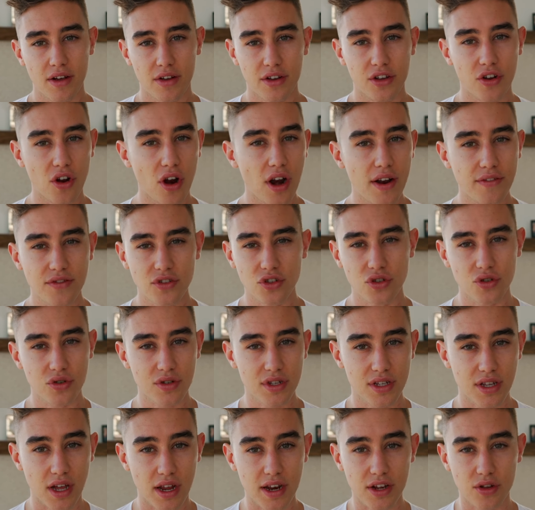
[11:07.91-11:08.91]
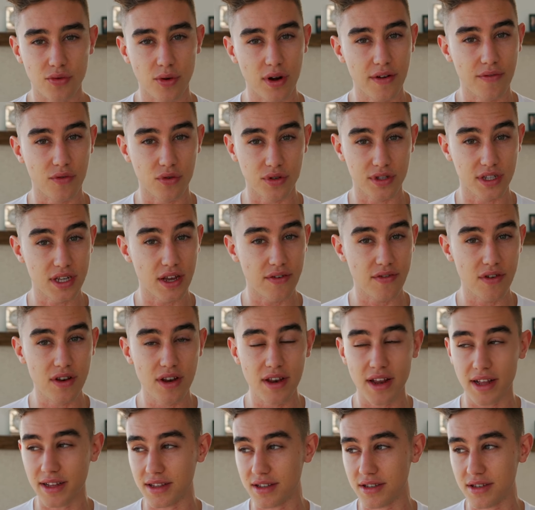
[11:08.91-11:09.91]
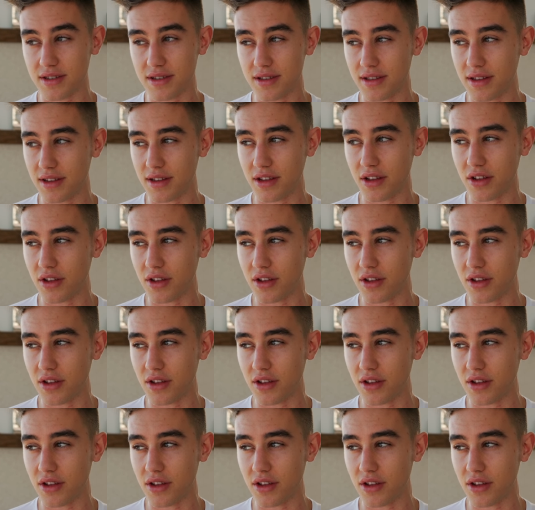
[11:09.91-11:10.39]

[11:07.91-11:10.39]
You don't have to do study 24/7, that's